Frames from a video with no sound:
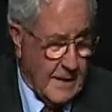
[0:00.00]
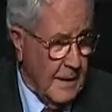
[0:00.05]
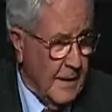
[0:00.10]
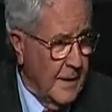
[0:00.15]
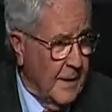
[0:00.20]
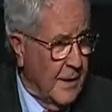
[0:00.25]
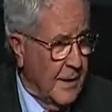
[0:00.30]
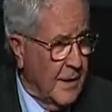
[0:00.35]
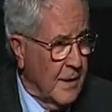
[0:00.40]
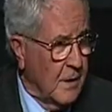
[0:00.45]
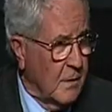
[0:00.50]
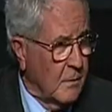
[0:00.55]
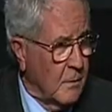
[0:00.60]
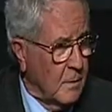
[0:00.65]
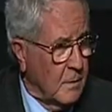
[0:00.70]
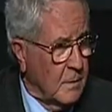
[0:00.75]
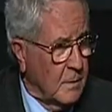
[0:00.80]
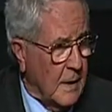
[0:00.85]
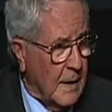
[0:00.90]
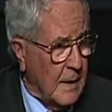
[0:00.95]
And then
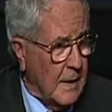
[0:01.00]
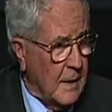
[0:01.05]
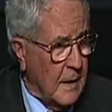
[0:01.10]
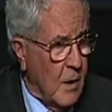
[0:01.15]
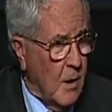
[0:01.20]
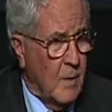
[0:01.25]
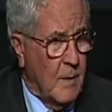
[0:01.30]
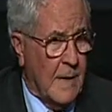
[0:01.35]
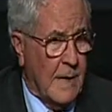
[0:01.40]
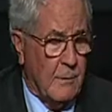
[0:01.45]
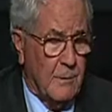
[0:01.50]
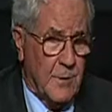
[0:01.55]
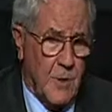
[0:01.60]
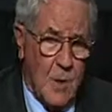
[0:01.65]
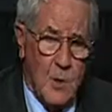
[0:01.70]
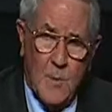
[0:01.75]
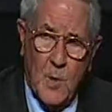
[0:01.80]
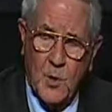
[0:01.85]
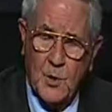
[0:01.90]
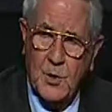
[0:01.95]
I was
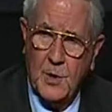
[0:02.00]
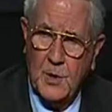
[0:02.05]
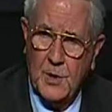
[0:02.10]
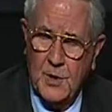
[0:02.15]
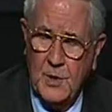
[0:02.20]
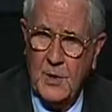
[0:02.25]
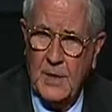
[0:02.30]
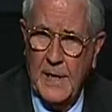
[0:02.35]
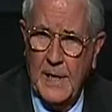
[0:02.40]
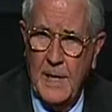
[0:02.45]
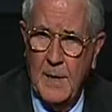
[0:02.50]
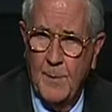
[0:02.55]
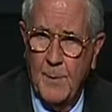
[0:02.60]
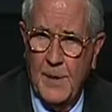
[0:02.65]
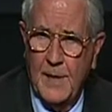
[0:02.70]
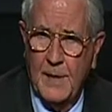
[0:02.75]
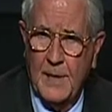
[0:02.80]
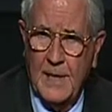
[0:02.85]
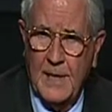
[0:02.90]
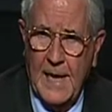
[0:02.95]
almost asleep
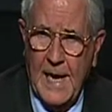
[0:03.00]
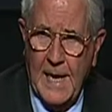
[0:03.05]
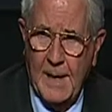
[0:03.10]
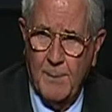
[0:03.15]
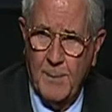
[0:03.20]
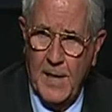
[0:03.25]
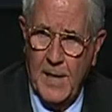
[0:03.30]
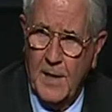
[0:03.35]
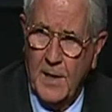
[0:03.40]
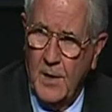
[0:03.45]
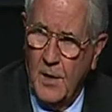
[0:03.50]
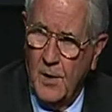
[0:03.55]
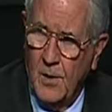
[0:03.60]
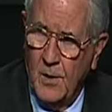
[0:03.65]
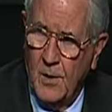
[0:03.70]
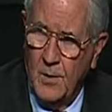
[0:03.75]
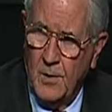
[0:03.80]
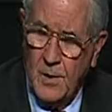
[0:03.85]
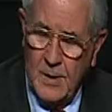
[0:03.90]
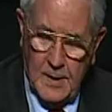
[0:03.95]
at the 9-minute
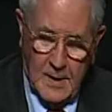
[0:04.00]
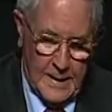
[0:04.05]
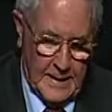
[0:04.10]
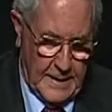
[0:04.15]
hold.